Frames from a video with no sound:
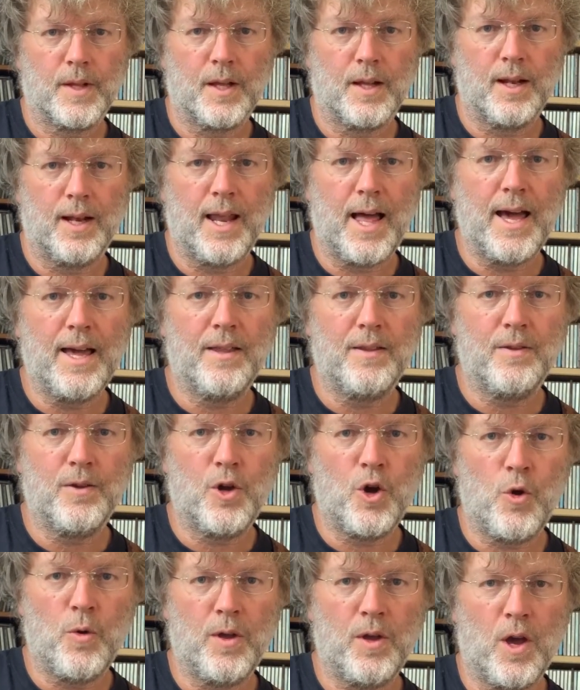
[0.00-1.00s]
line
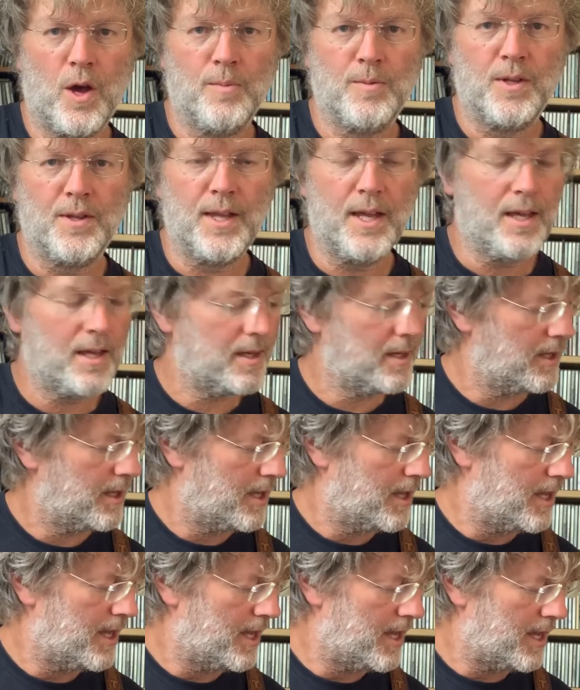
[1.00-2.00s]
going up the neck,
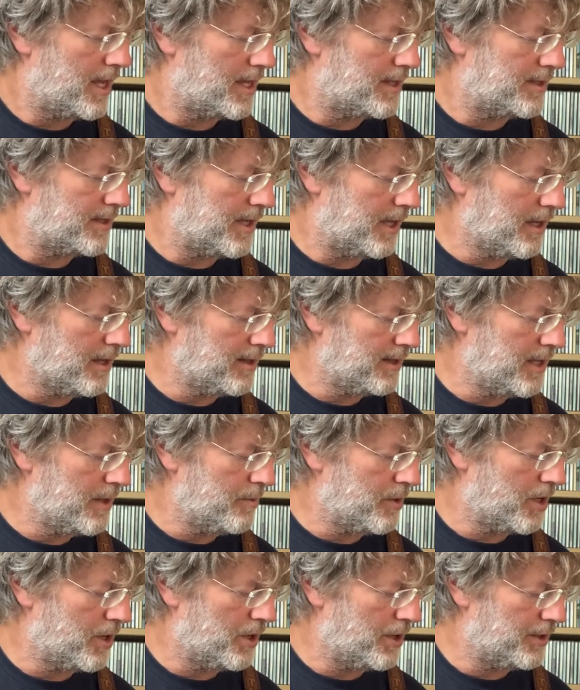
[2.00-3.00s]
and secondly,
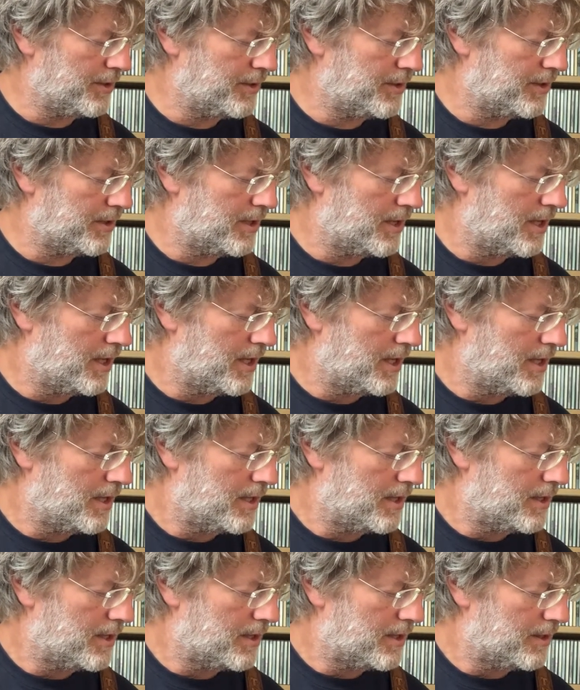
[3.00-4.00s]
because
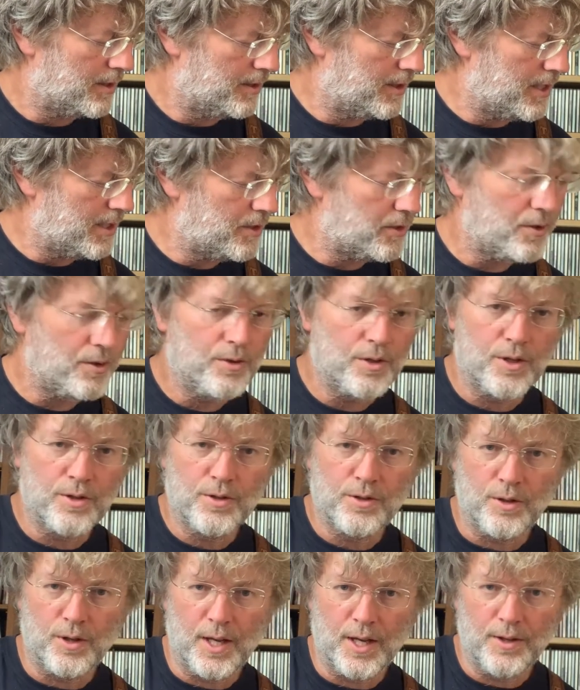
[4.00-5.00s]
these 2 notes
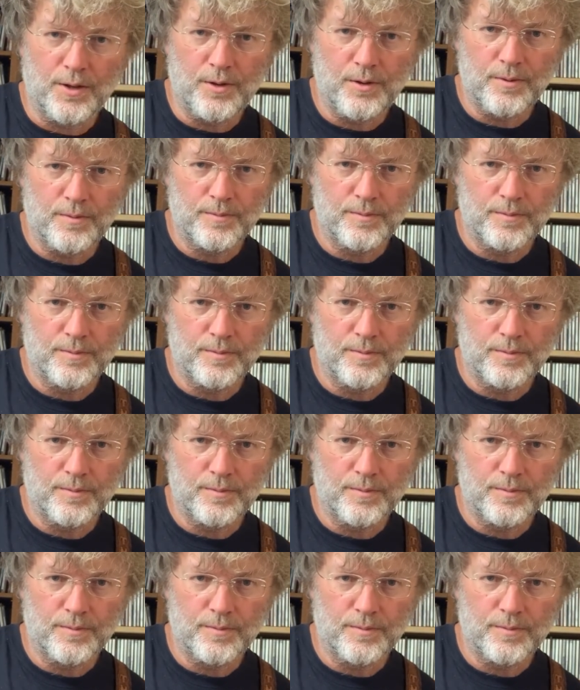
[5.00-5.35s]
together,